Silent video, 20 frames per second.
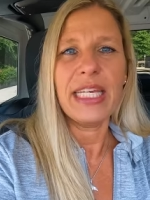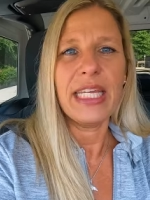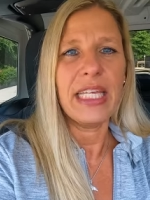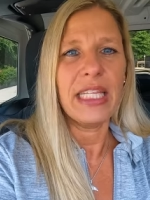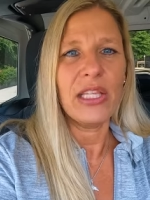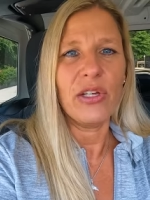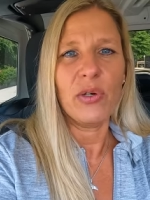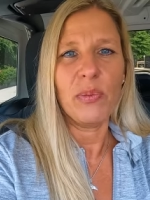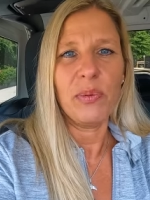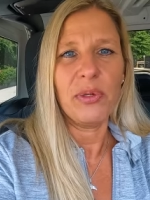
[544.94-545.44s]

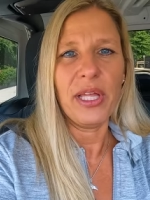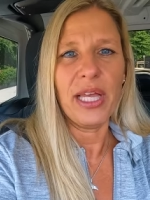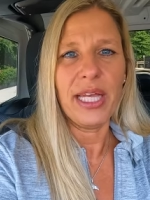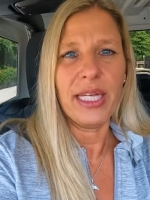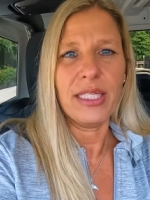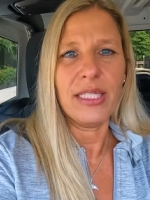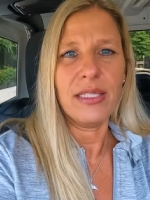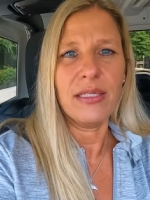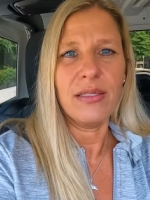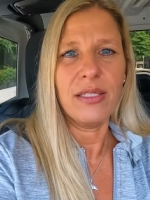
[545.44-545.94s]
neat little
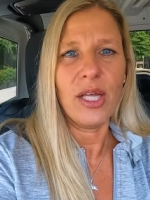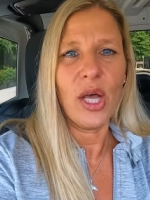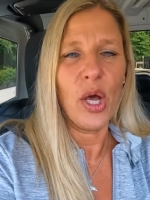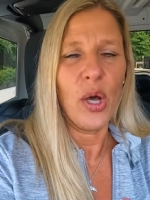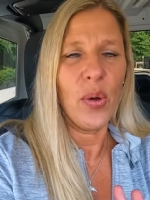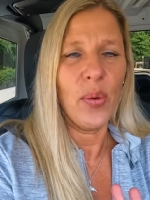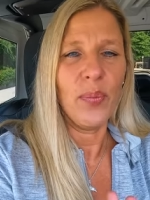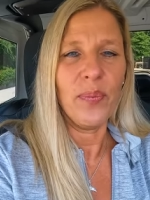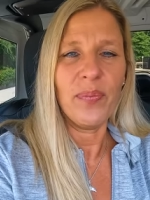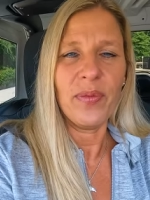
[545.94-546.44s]
place.
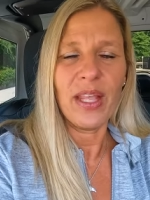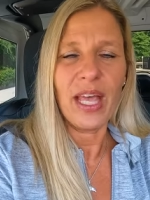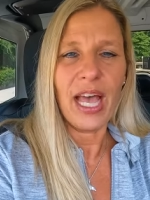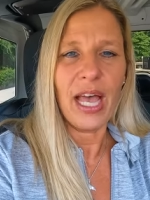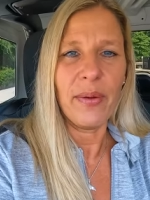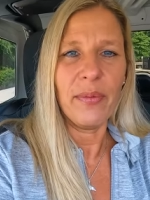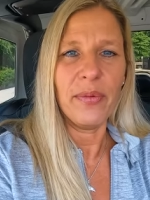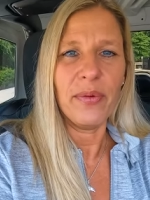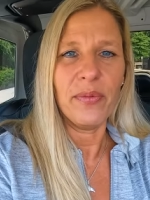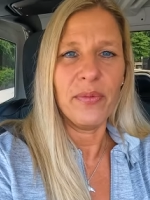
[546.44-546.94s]
So
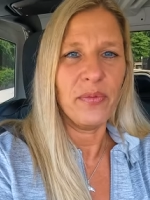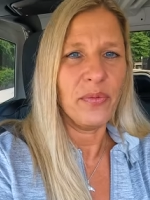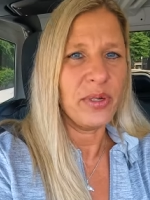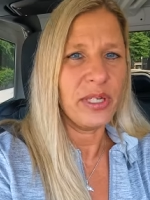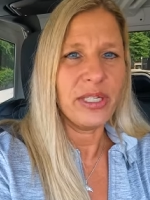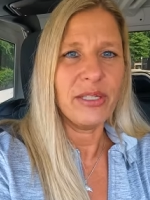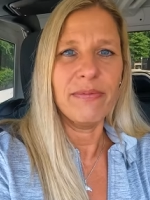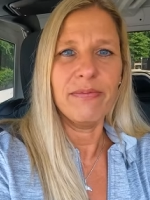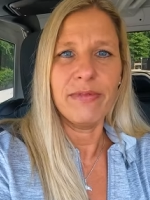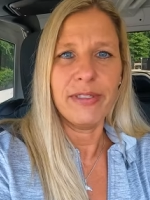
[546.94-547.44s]
I
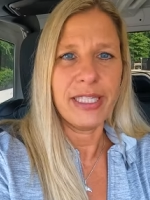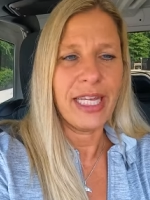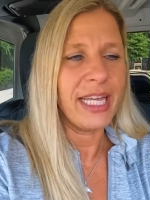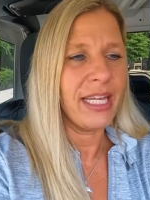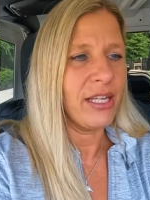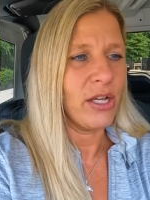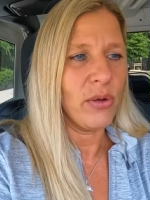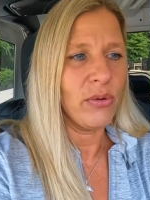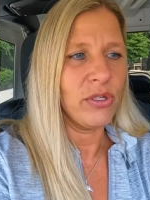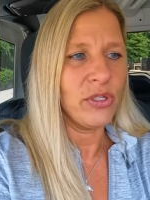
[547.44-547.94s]
we
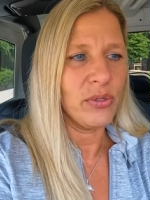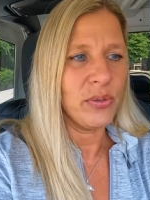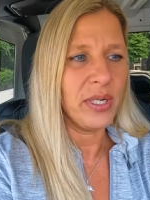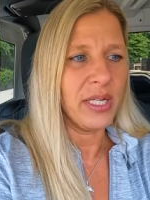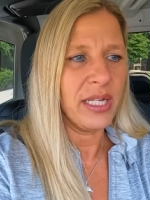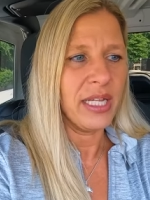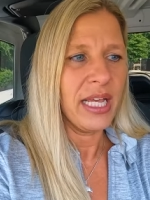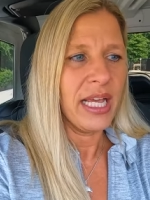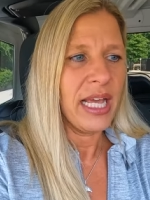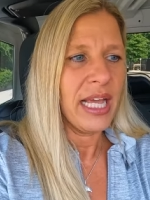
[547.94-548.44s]
say go do
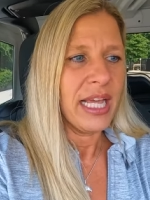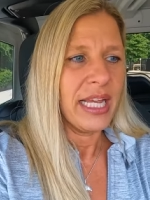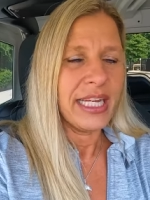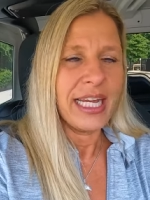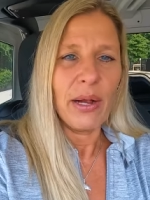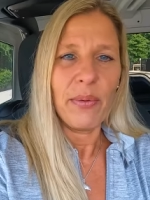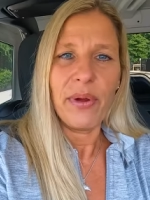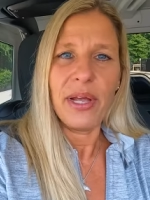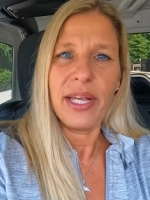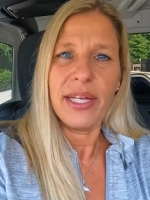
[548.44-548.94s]
it.
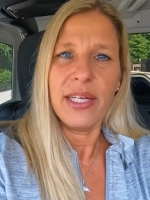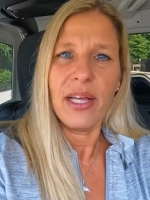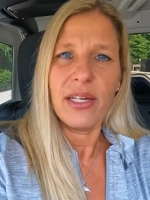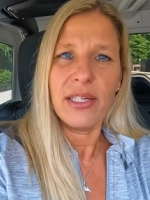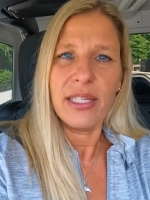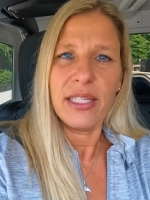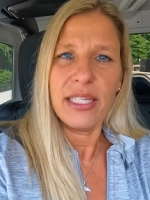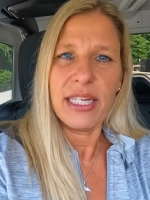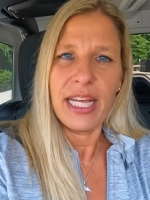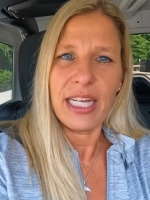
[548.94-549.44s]
Now we're heading
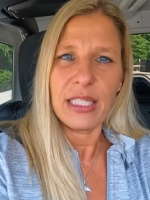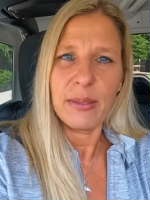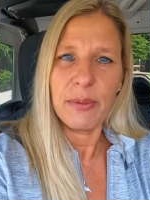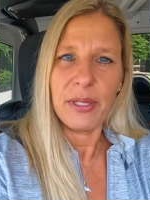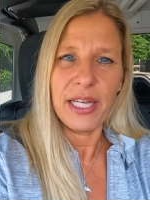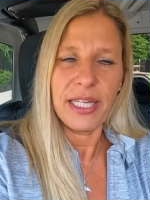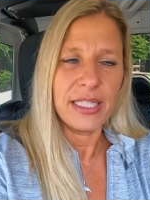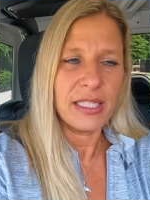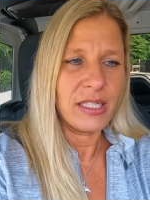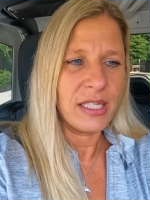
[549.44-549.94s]
on to the next
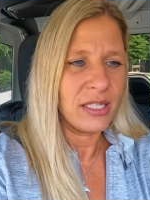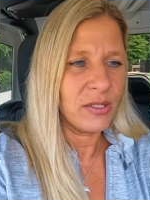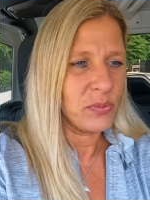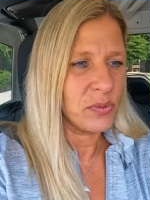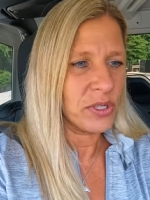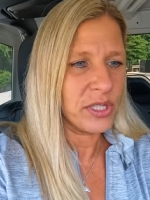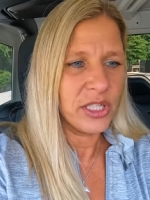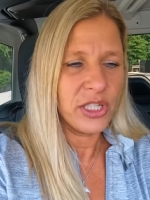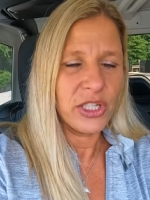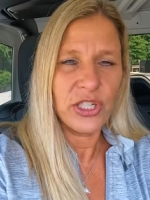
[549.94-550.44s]
place because
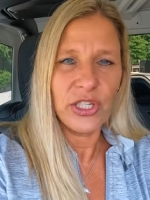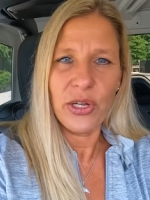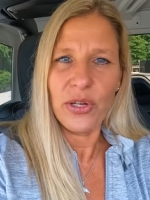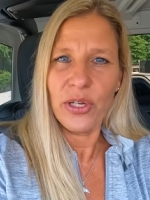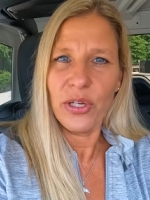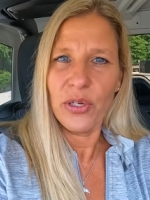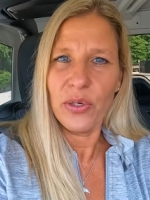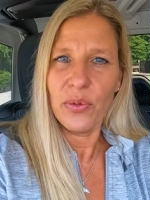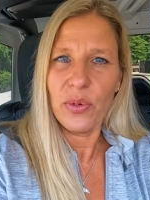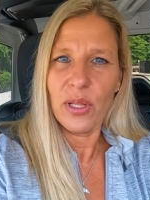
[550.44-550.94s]
we're going to show
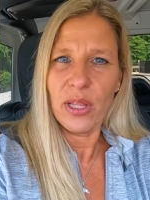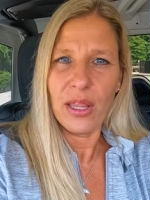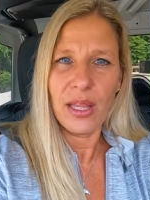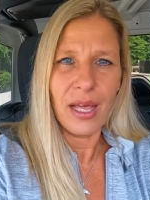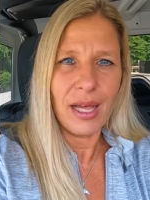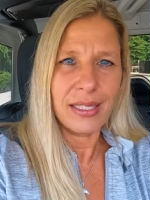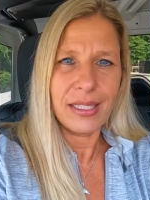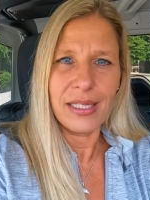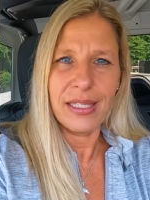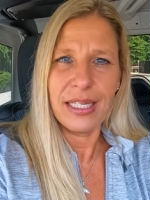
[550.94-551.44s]
you
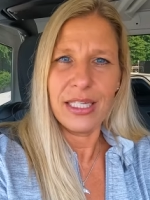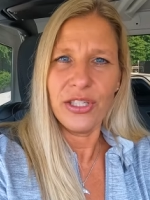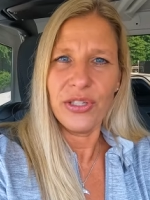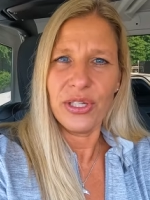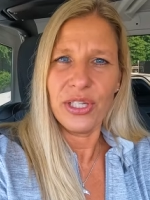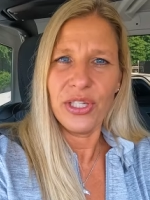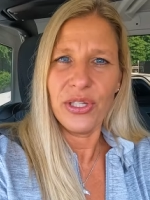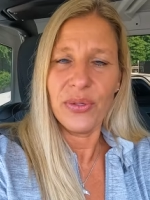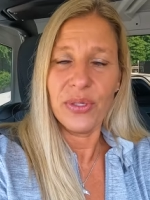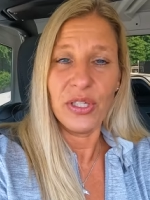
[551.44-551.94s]
lots of things
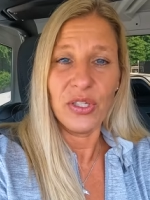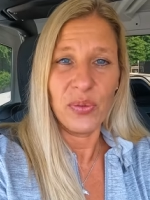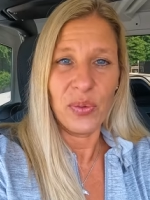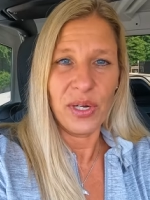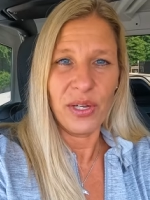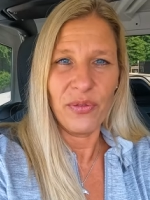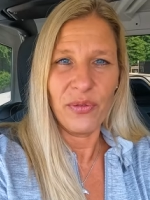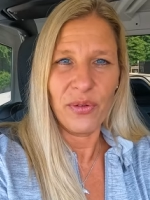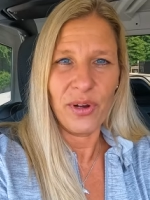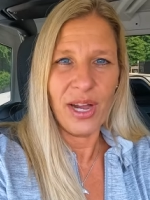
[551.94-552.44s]
you can do in
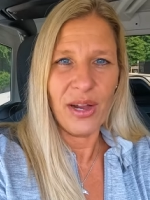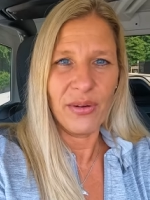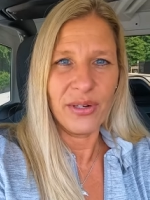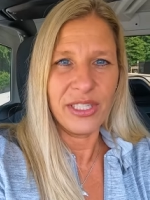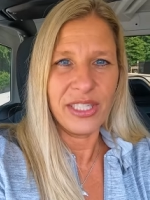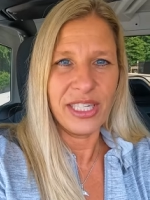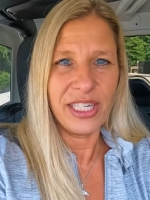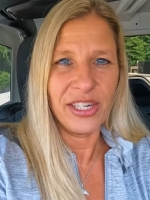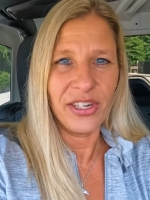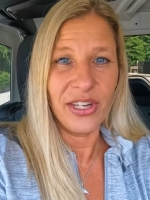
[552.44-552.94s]
24
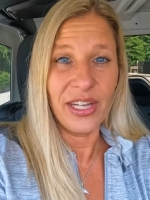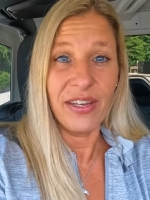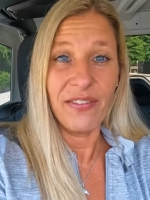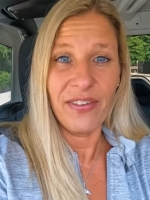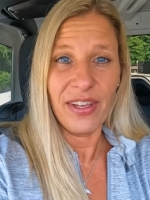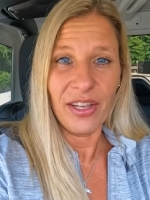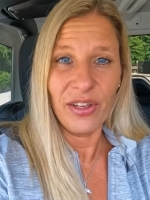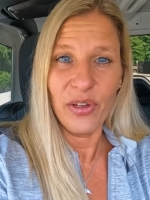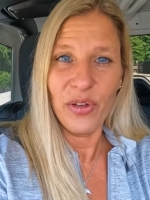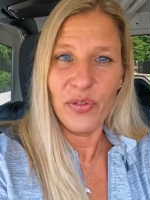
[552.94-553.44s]
hours here in
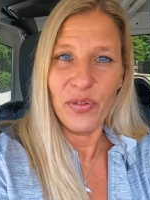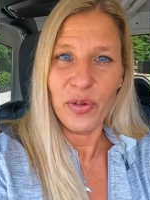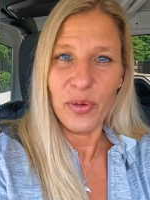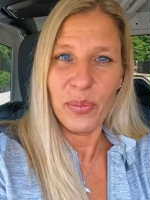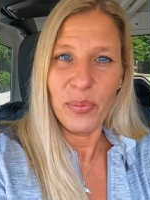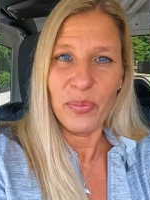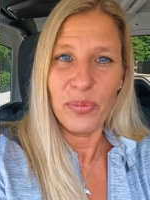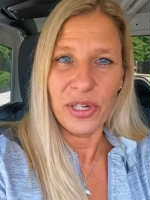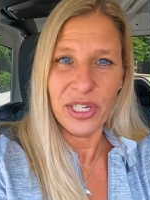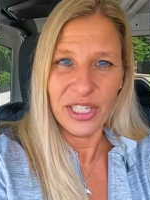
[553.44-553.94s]

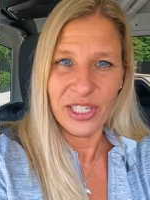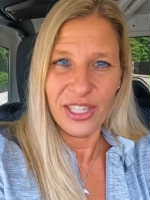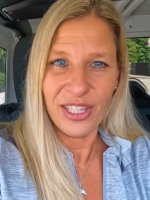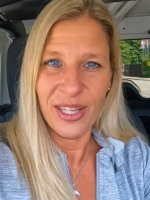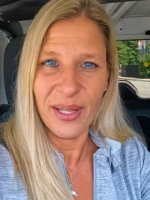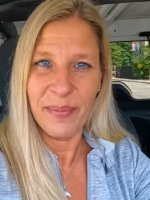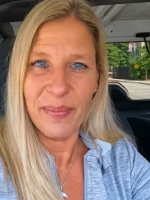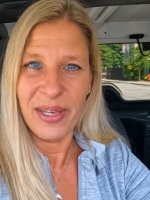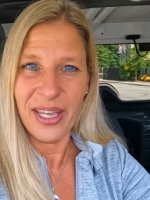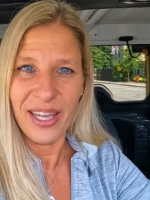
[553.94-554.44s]
Vancouver, British
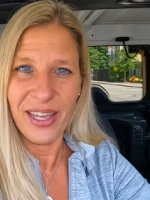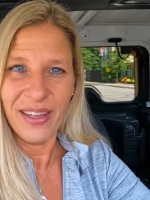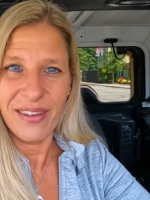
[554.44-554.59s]
Columbia.